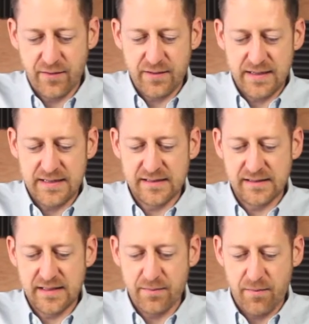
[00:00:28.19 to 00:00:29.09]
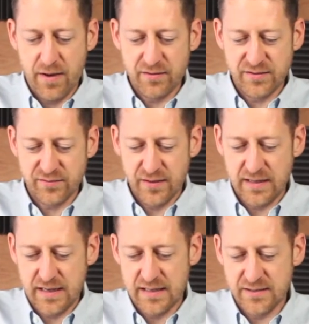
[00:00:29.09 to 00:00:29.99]
very easily mounts right
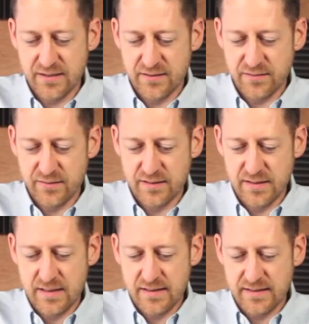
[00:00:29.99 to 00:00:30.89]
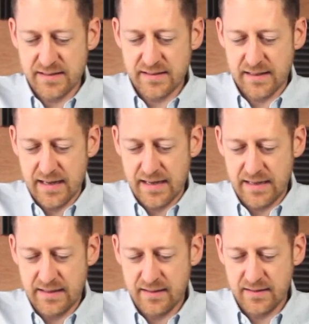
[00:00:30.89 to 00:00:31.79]
onto the
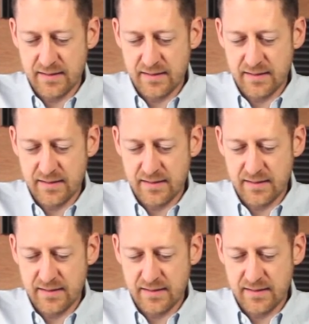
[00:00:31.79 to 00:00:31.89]
slide.